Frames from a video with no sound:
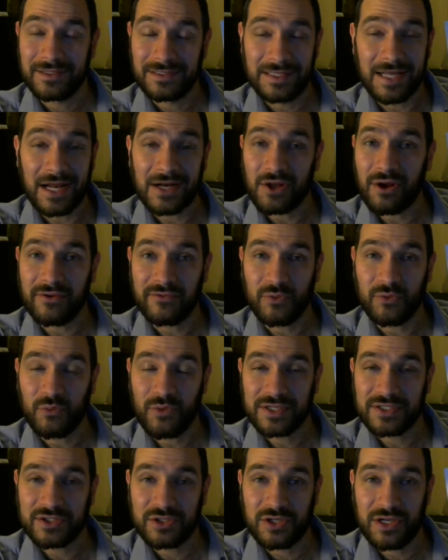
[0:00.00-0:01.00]
not all of the
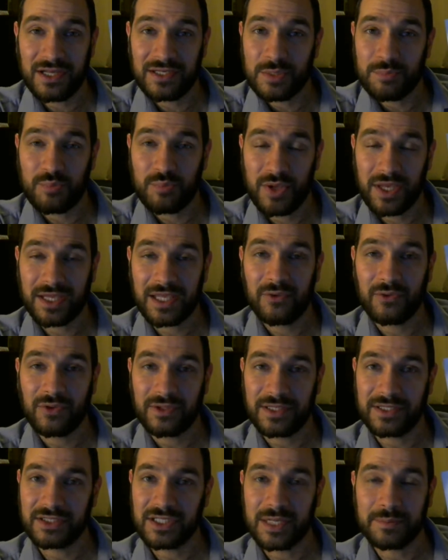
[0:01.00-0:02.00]
ones you end up picking
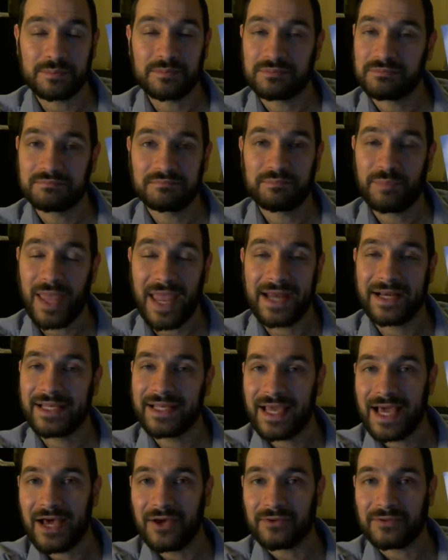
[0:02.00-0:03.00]
will end up
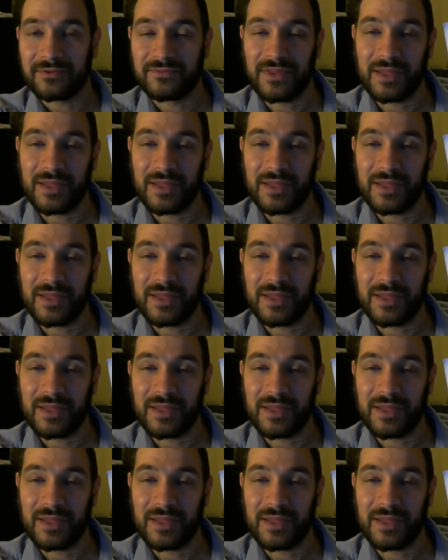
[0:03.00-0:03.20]
panning out.